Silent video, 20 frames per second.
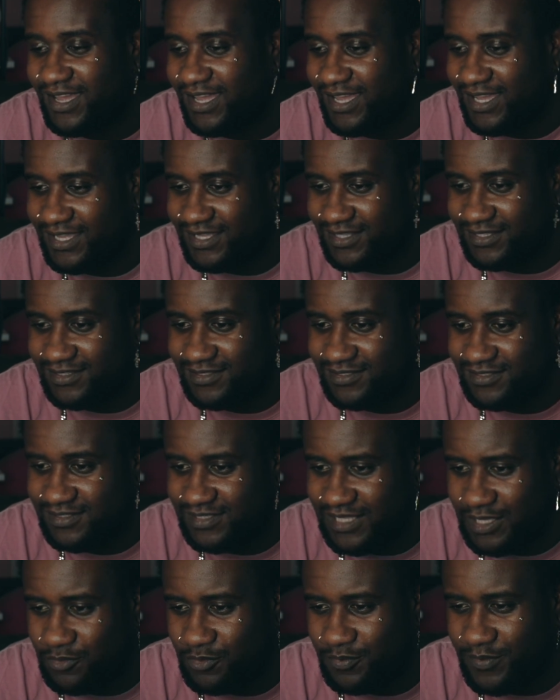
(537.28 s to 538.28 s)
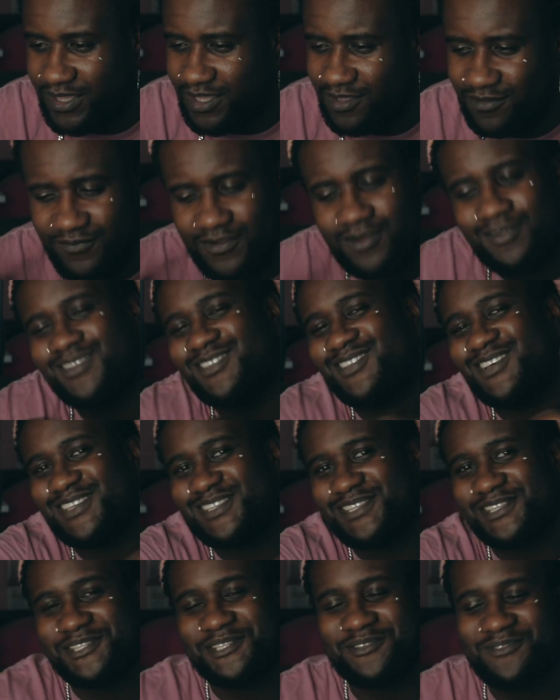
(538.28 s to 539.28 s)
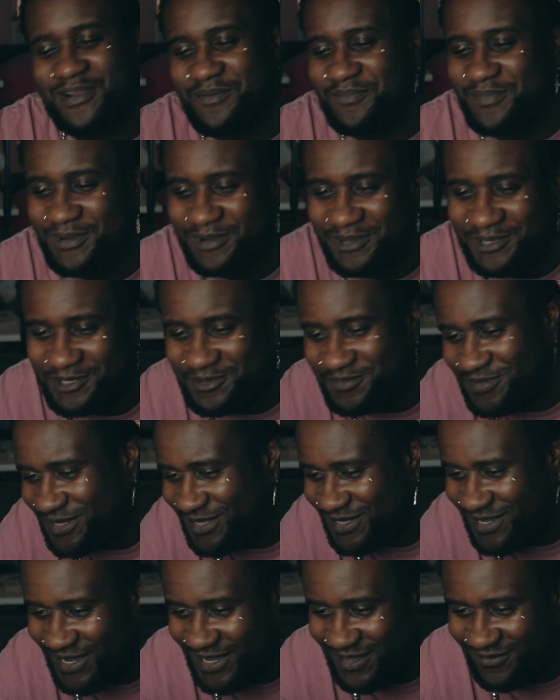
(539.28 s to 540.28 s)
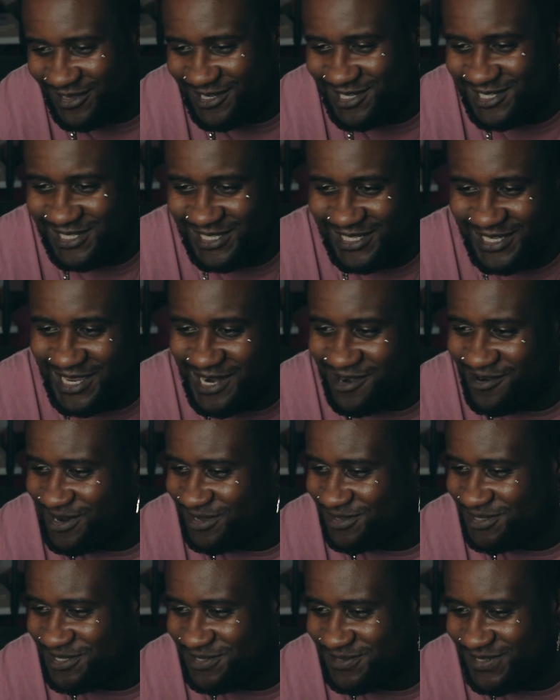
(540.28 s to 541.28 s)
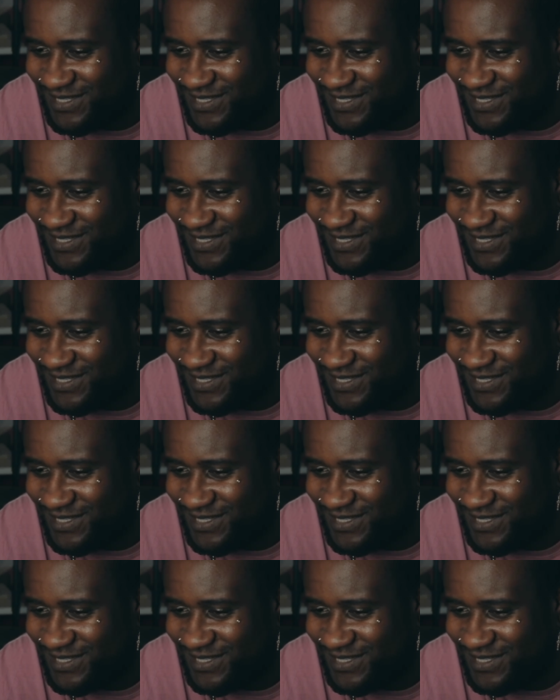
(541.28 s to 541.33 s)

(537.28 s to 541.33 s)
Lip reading: And they will make a very nice Instagram post when I eventually get around to